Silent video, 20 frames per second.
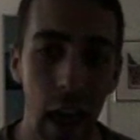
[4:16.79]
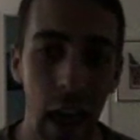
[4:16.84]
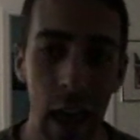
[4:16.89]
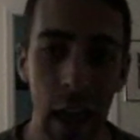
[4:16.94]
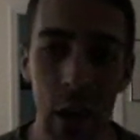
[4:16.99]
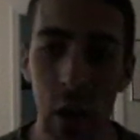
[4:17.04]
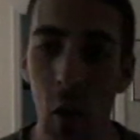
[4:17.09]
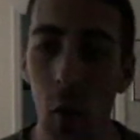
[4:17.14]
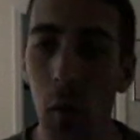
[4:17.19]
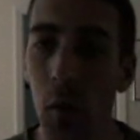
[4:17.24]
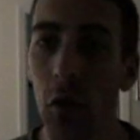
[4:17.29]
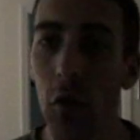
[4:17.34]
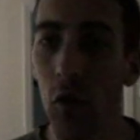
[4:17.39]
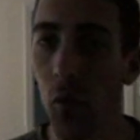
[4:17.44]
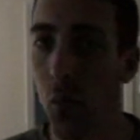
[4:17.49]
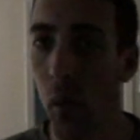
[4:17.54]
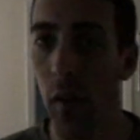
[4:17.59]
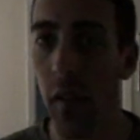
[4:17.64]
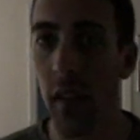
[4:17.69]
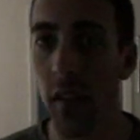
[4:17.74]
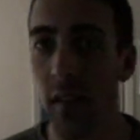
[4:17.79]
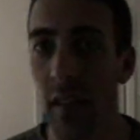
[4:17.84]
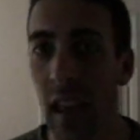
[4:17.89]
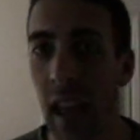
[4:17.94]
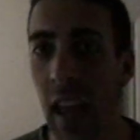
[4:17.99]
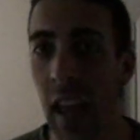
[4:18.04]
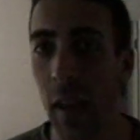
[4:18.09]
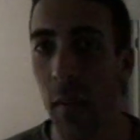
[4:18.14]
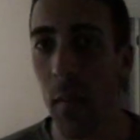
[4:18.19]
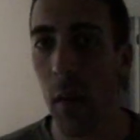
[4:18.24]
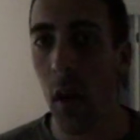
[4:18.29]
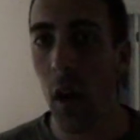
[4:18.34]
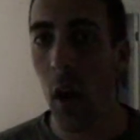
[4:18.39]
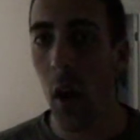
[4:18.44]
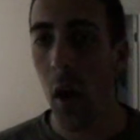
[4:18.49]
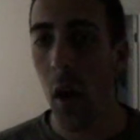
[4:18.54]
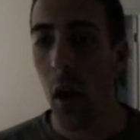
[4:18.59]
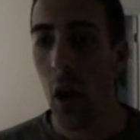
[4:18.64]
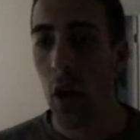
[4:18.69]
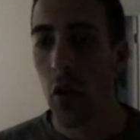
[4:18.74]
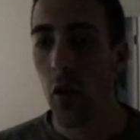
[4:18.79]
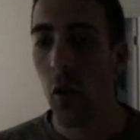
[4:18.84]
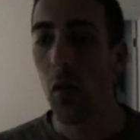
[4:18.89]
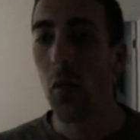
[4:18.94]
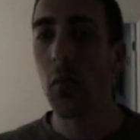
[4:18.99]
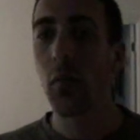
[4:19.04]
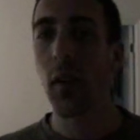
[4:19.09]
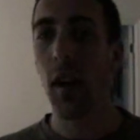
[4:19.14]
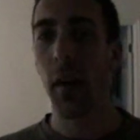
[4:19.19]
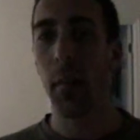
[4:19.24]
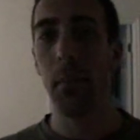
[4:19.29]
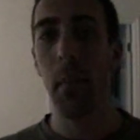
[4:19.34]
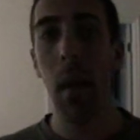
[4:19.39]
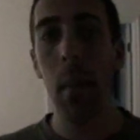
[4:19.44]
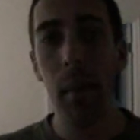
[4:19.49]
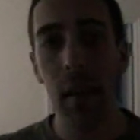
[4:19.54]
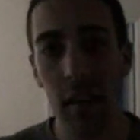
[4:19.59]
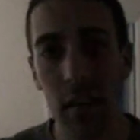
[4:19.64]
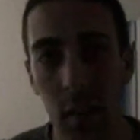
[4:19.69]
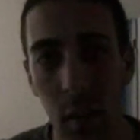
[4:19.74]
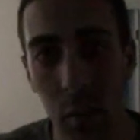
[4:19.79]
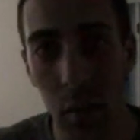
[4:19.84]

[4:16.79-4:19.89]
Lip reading: And no one should run the same. Don't mimic